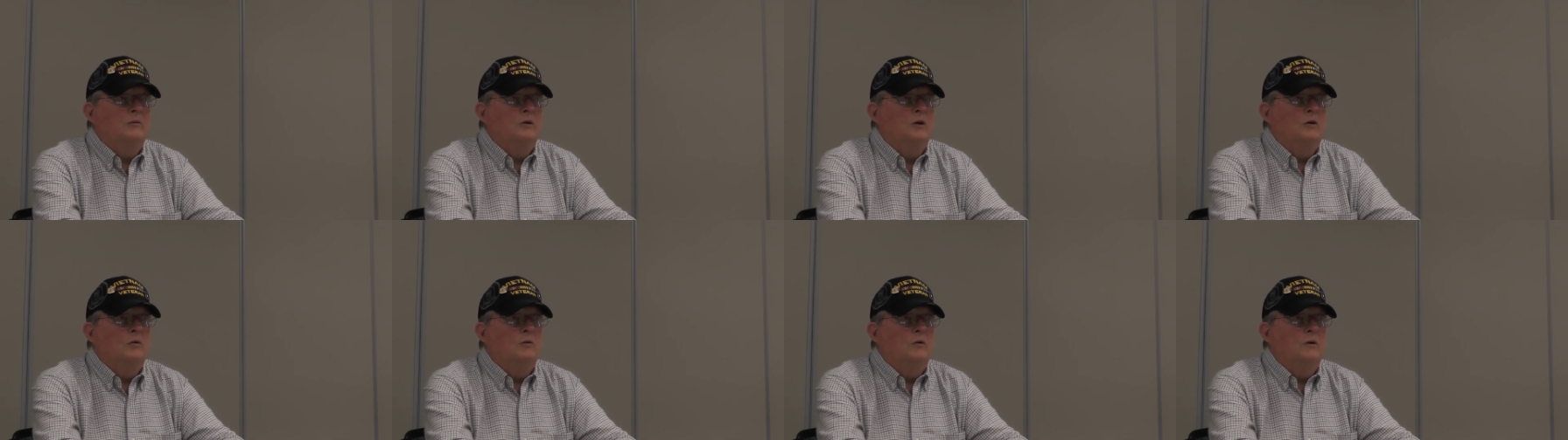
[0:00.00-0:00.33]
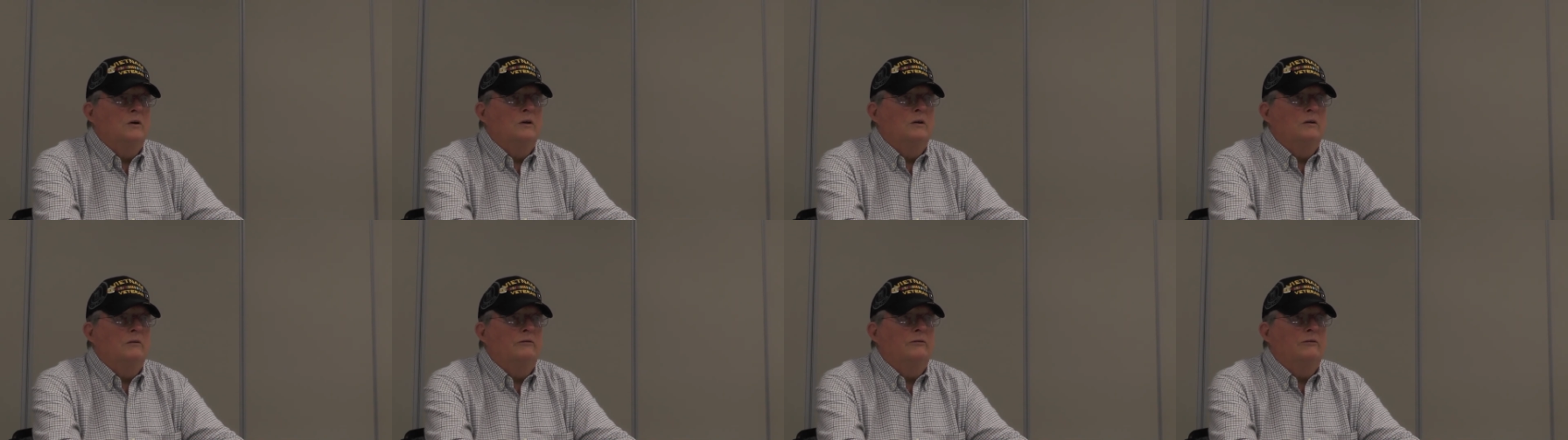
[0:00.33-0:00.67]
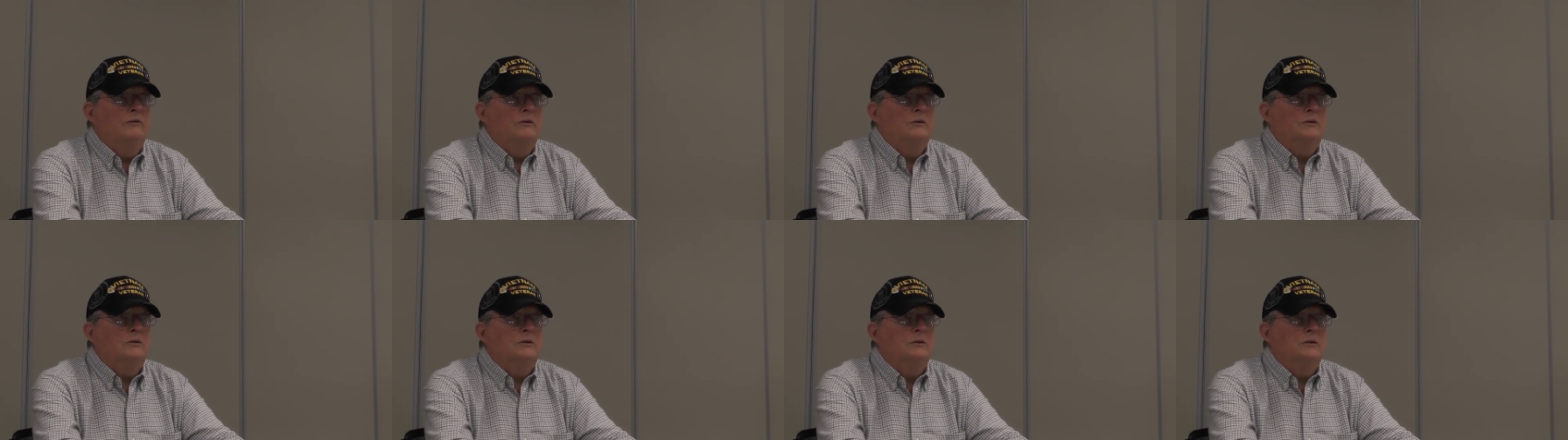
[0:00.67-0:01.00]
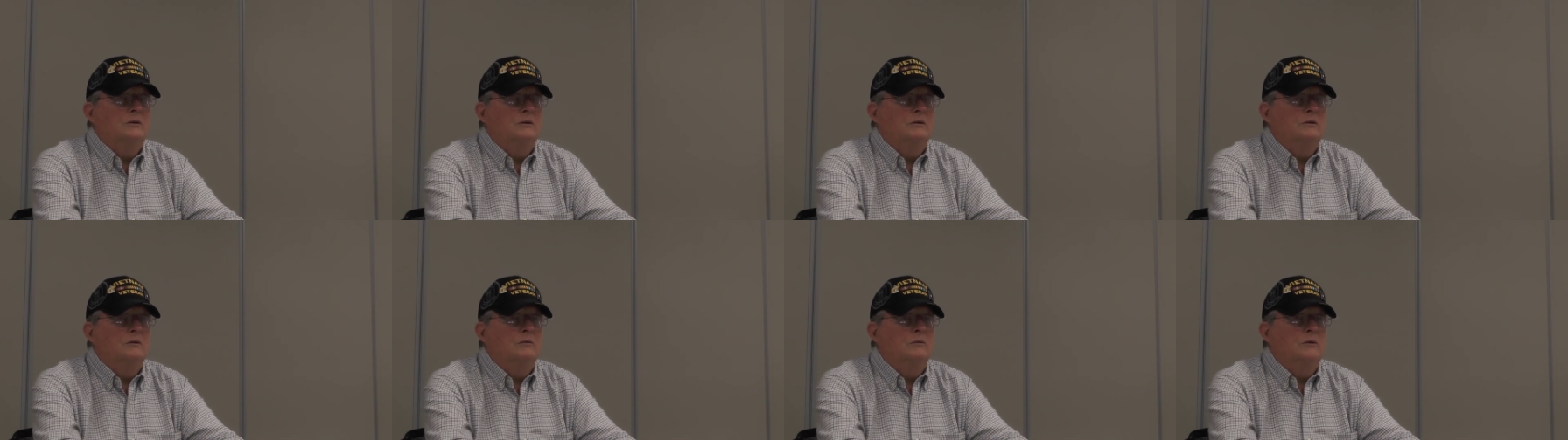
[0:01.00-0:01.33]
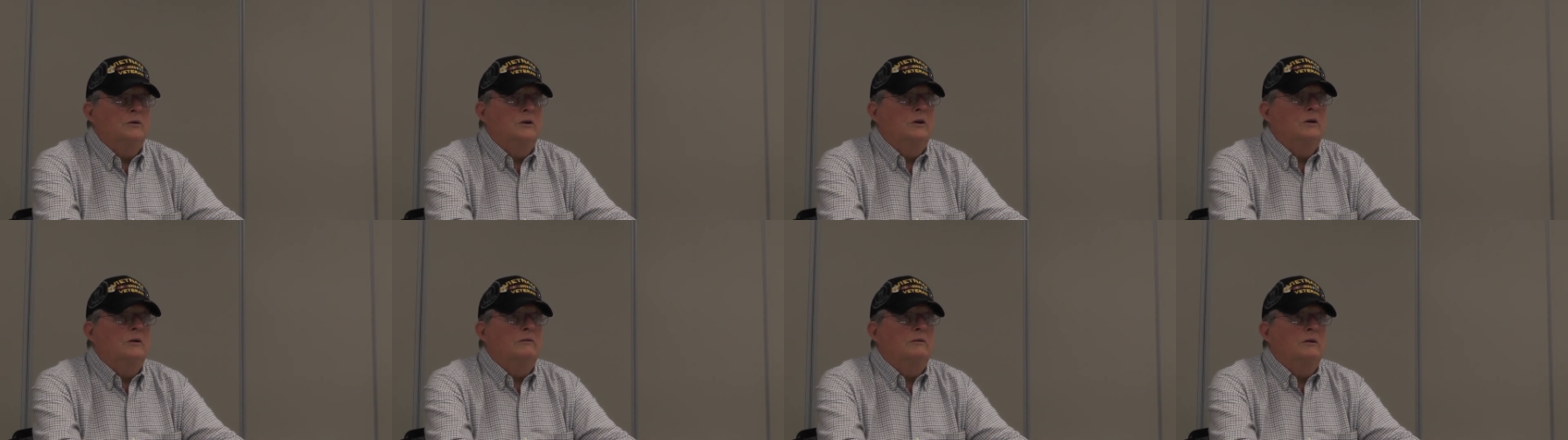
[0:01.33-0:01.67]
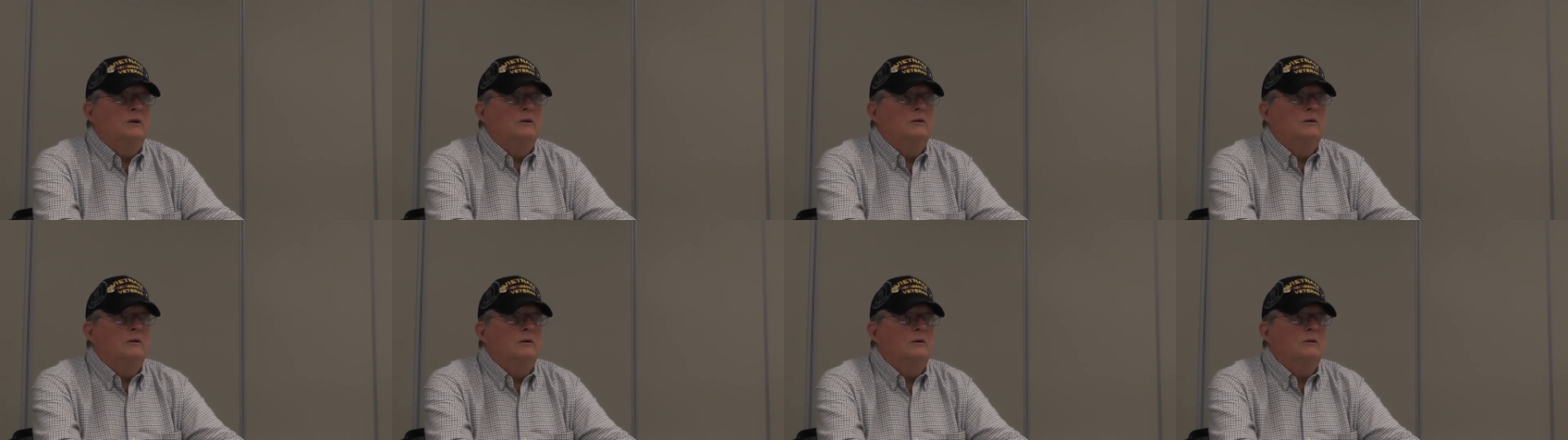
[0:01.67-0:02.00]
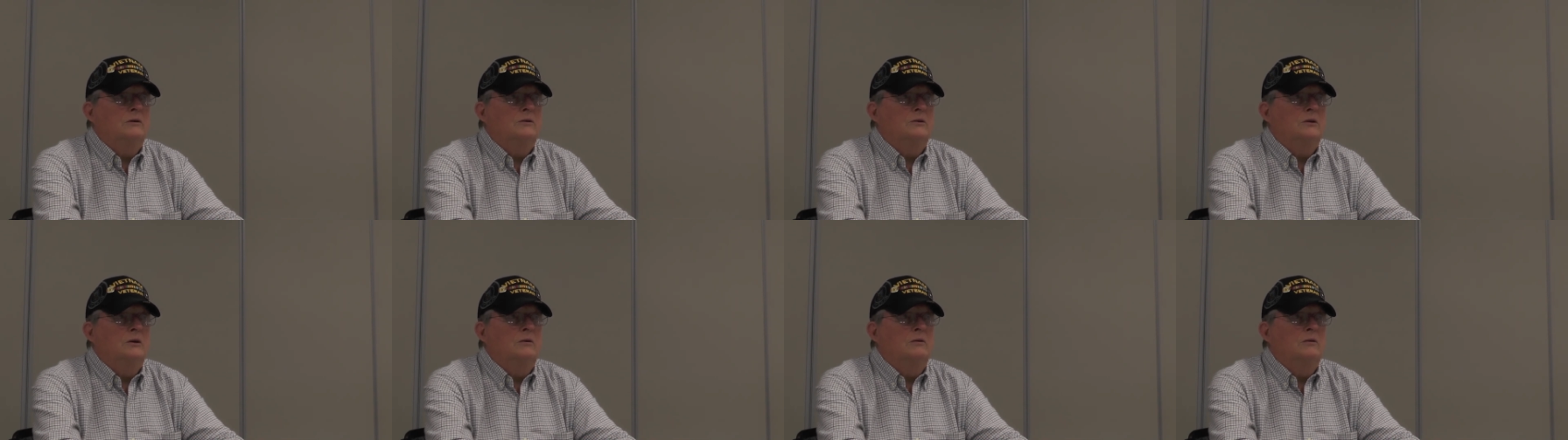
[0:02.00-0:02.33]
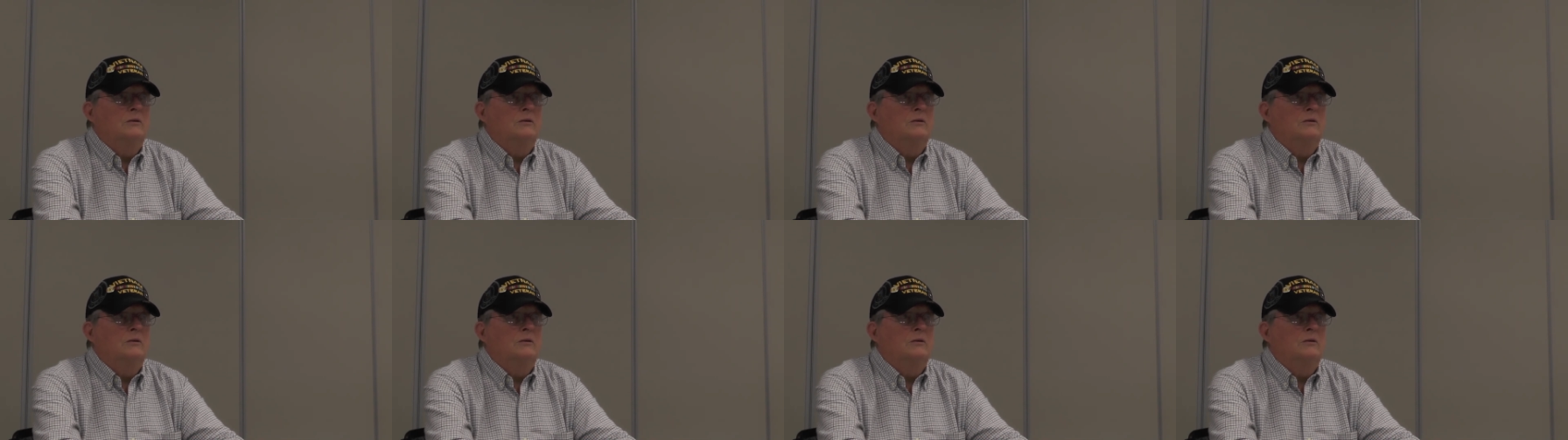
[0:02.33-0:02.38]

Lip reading: You know, one of the first, within a year or so,